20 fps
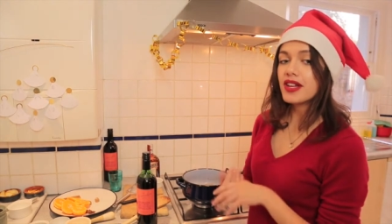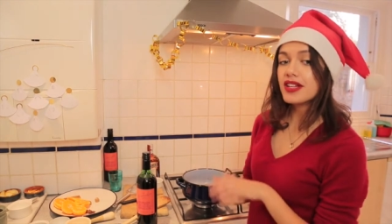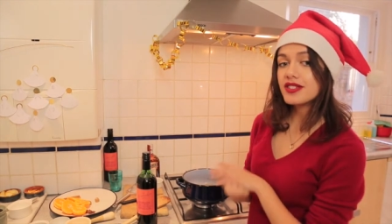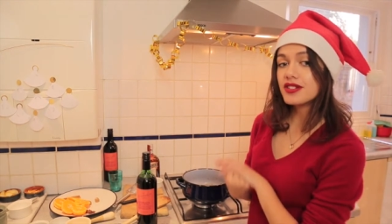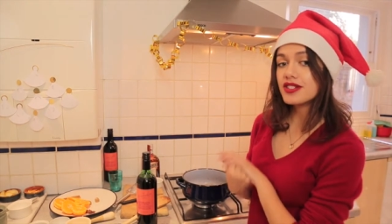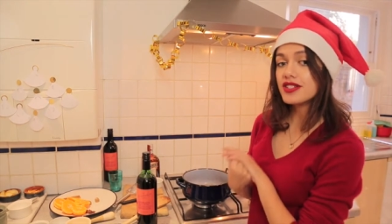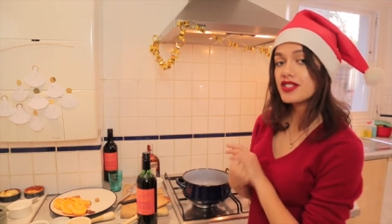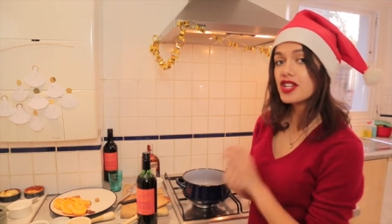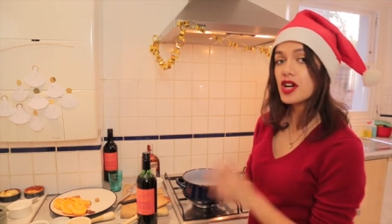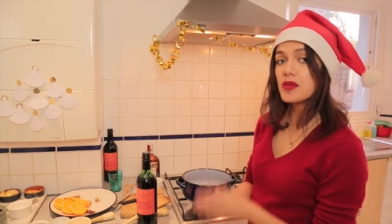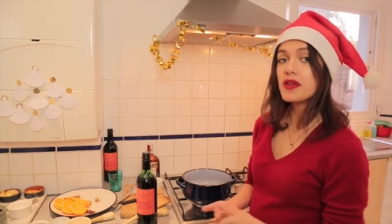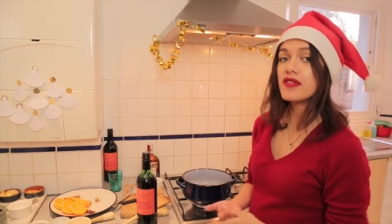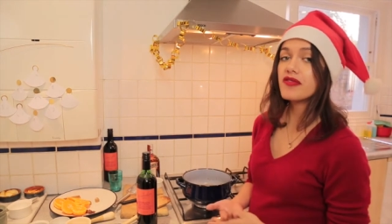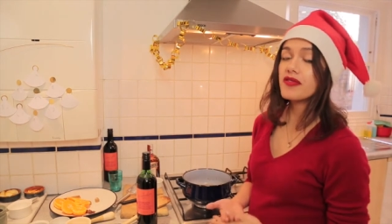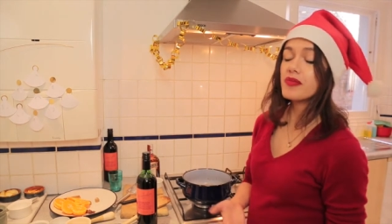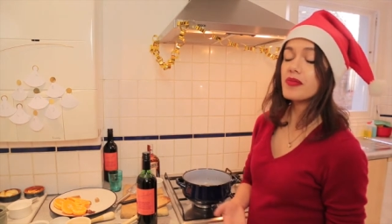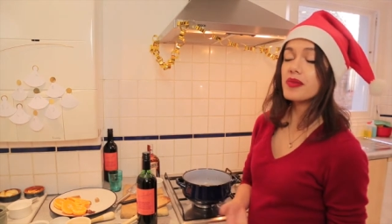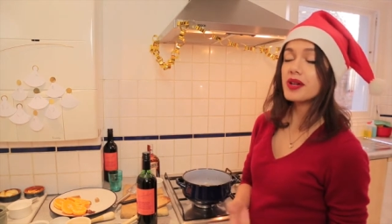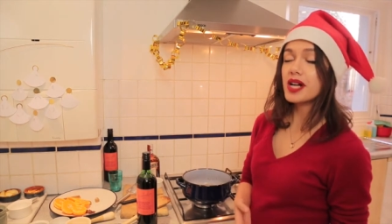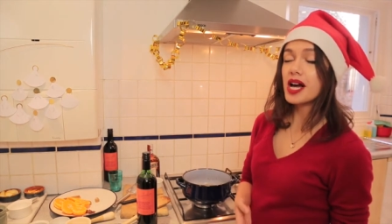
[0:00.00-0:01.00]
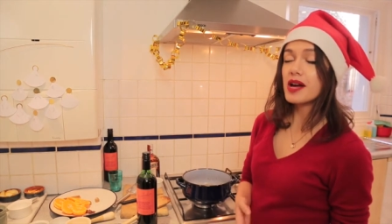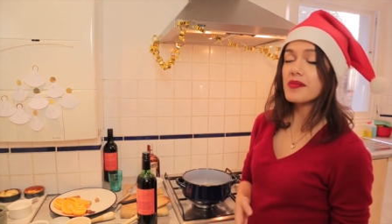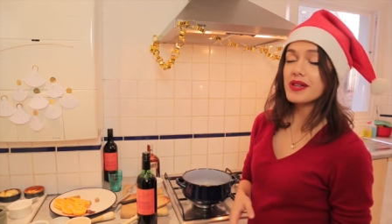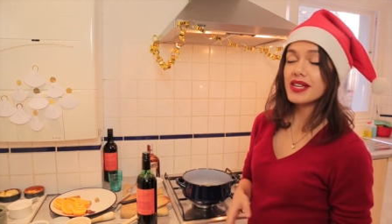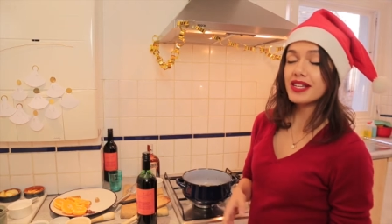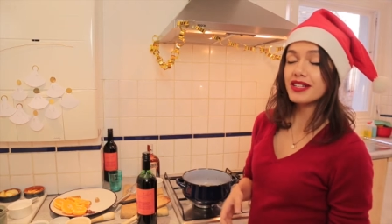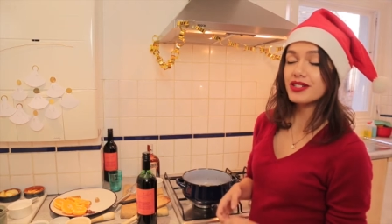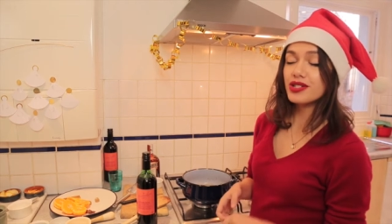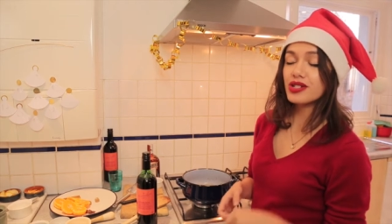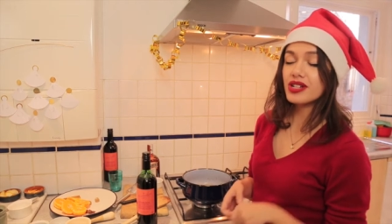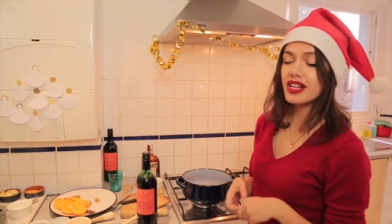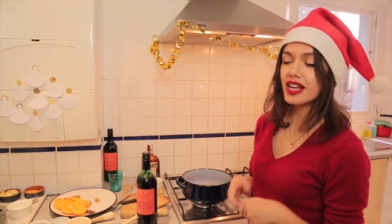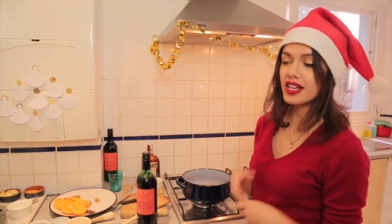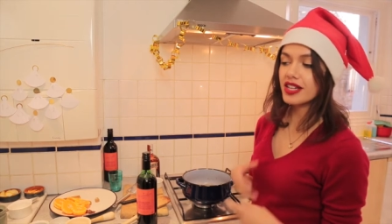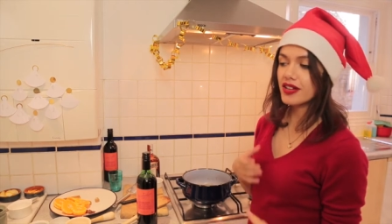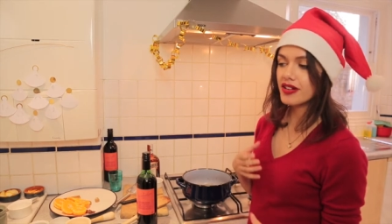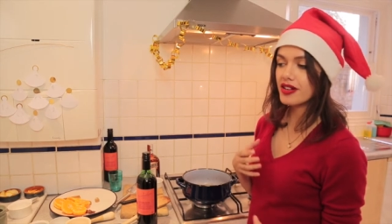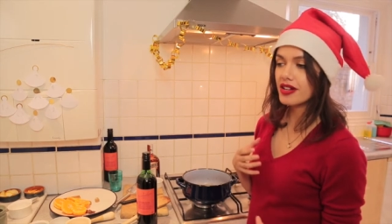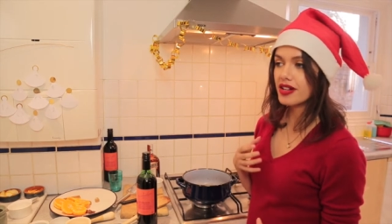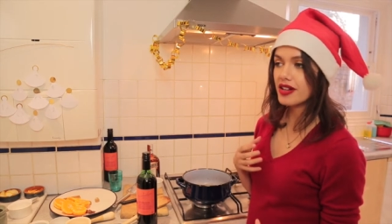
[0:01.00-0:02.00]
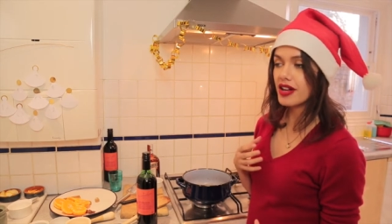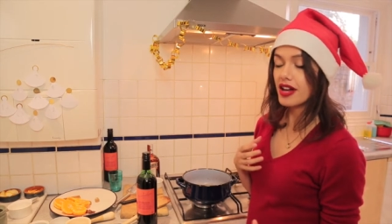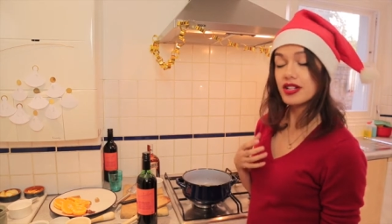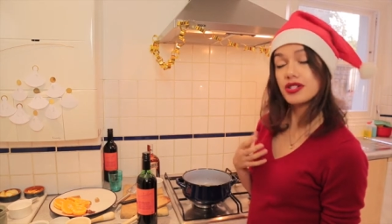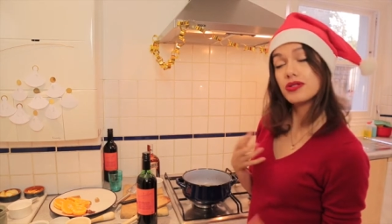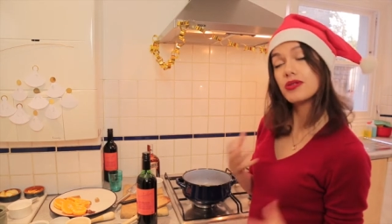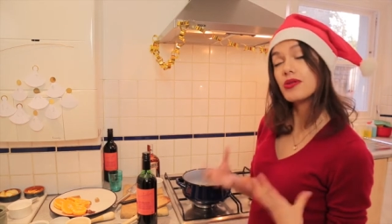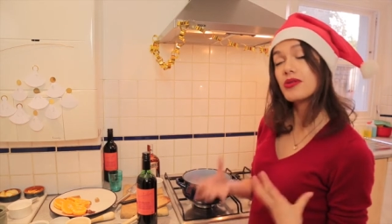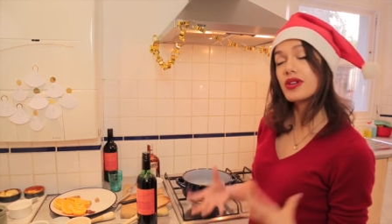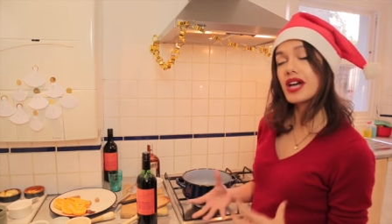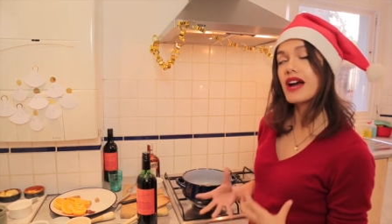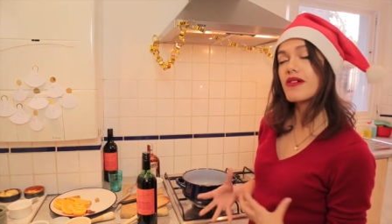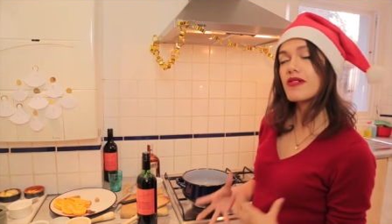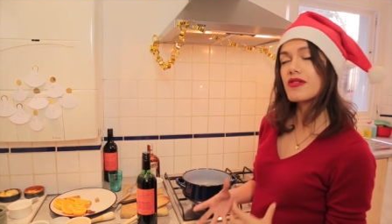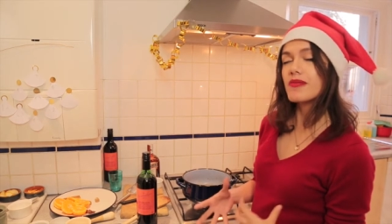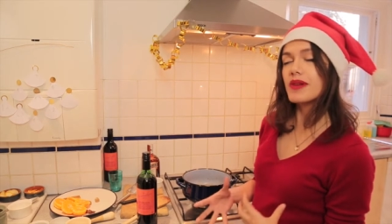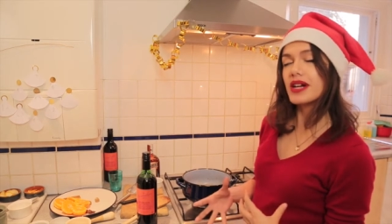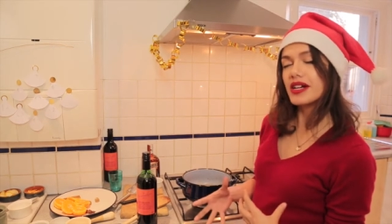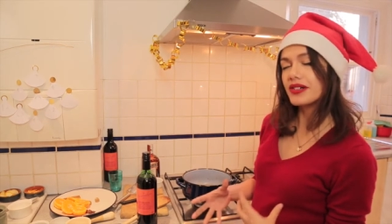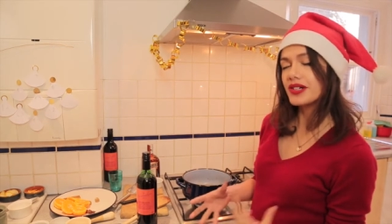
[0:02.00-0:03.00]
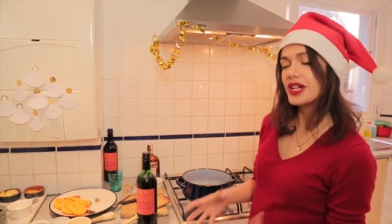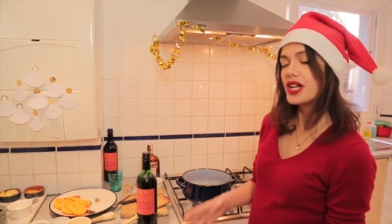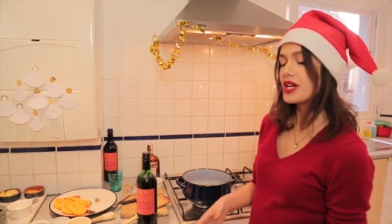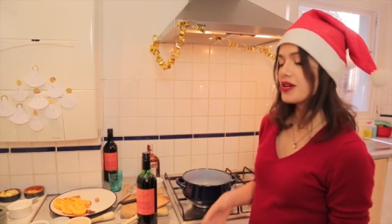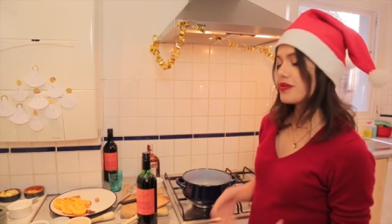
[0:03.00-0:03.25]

to stop it from becoming like a true caramel,